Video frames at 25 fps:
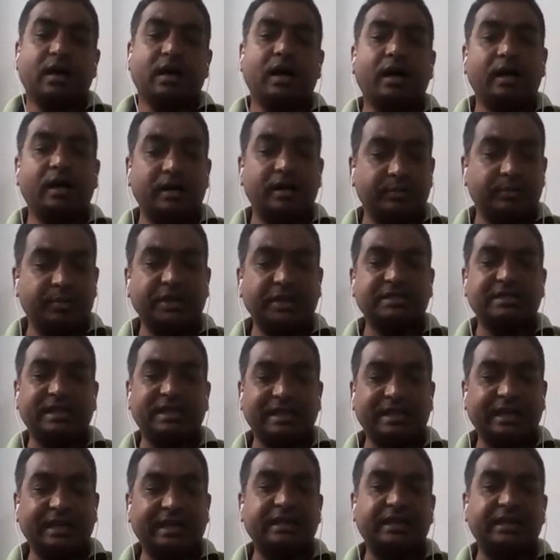are
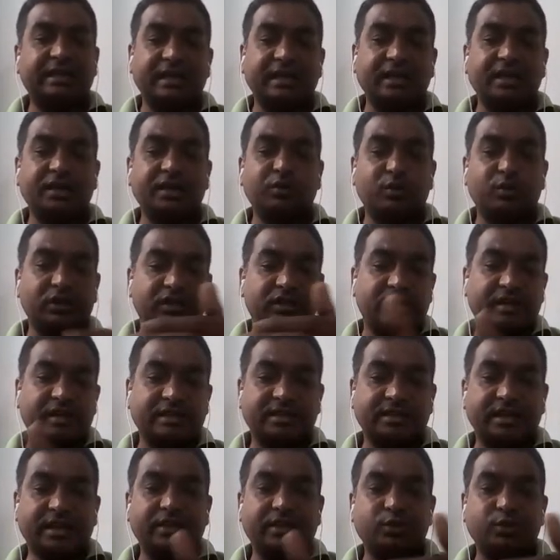basically dealing with
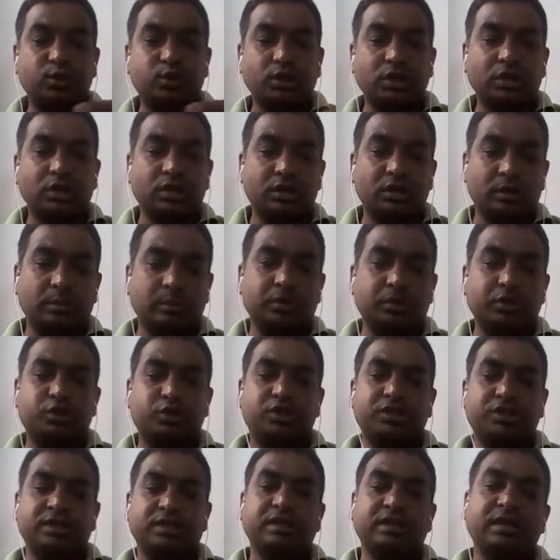residential,
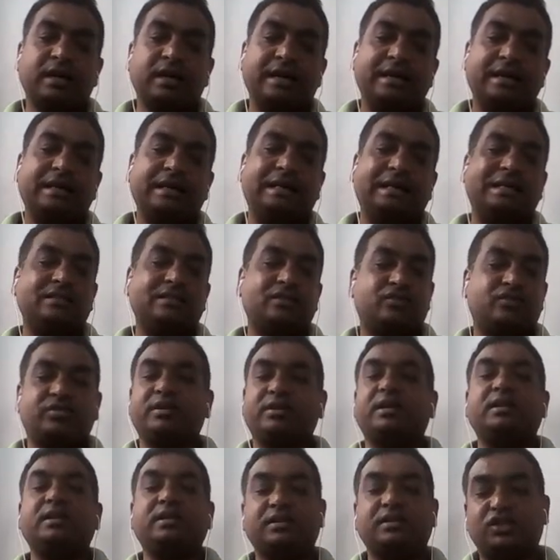commercial, and
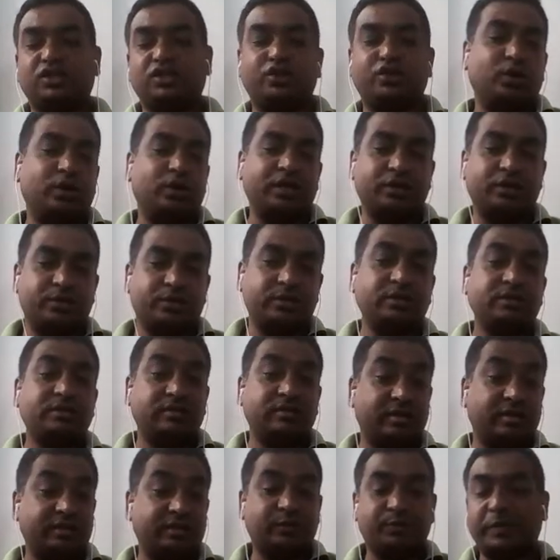industrial
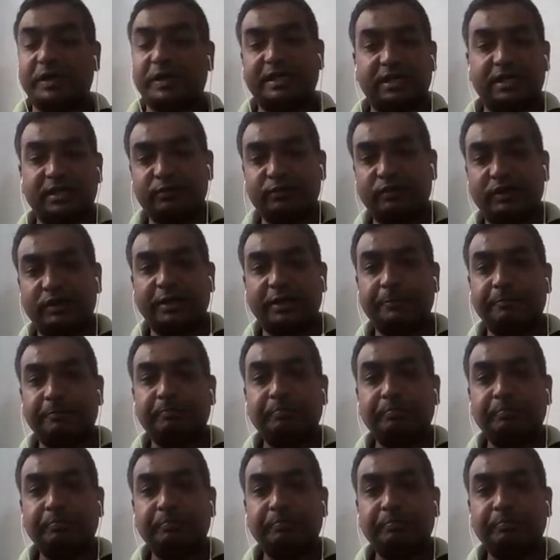installations respectively.